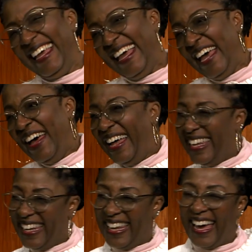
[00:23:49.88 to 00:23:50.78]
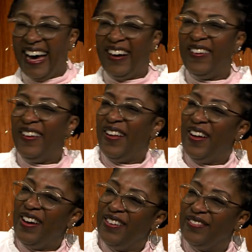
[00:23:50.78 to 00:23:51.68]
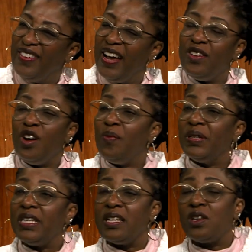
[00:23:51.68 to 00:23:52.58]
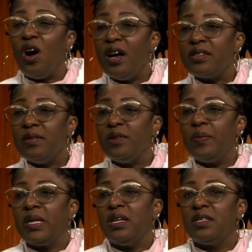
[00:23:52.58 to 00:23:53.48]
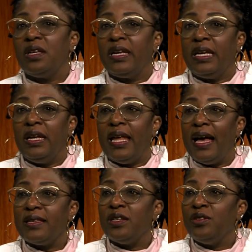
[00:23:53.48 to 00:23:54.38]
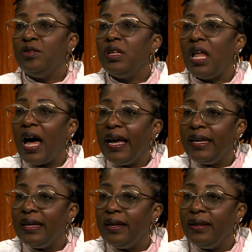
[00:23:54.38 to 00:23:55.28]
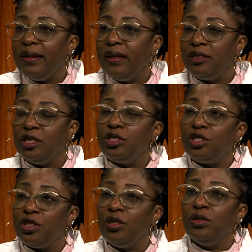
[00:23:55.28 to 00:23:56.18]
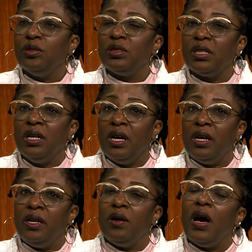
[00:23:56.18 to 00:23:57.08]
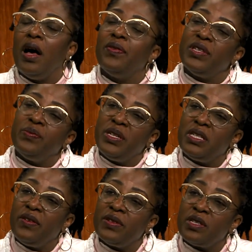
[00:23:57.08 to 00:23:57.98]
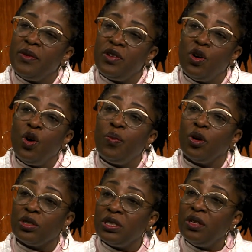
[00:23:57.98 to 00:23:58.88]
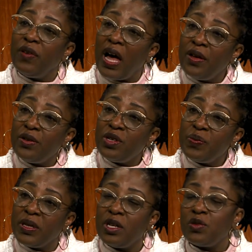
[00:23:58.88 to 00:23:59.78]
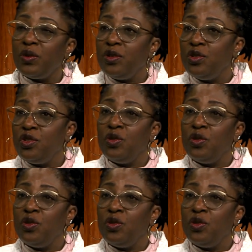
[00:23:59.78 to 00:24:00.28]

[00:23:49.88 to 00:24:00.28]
been a lion six no, months, no, but I love right, it. No, but that's awesome though because again, exactly. as a new lion, it just mm -hmm. shows you know how this meets even some of your own personal values because when mm -hmm. you